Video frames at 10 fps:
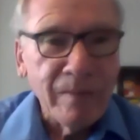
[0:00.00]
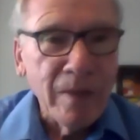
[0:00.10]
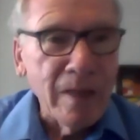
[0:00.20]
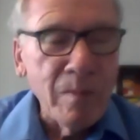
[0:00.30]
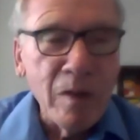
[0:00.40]

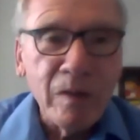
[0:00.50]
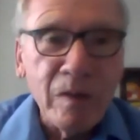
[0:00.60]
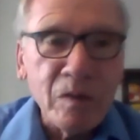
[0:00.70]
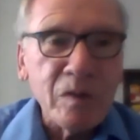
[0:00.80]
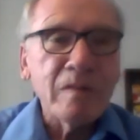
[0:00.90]
Maybe
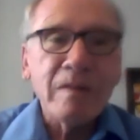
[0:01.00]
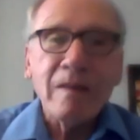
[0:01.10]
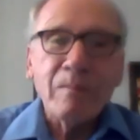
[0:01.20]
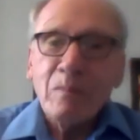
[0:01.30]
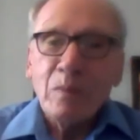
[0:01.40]
there's
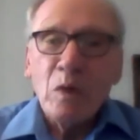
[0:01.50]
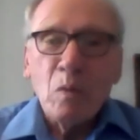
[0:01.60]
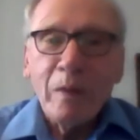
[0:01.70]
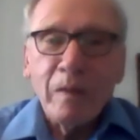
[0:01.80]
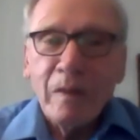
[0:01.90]
a
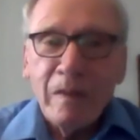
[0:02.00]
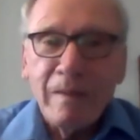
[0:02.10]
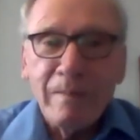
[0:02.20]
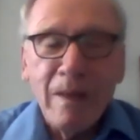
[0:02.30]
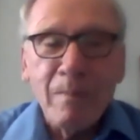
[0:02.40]
room in
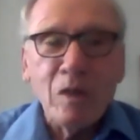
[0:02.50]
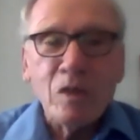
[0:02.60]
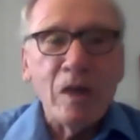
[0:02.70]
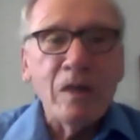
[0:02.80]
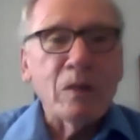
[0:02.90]
the
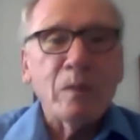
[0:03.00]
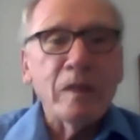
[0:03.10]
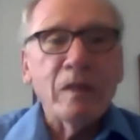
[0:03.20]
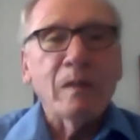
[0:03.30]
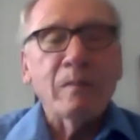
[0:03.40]
MHA
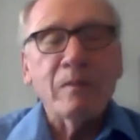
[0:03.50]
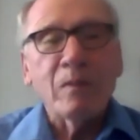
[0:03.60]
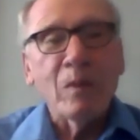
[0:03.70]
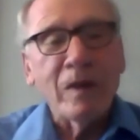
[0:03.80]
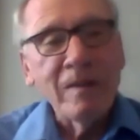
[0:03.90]
curriculum
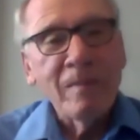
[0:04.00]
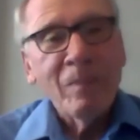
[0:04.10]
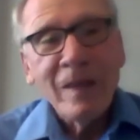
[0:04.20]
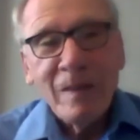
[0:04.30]
for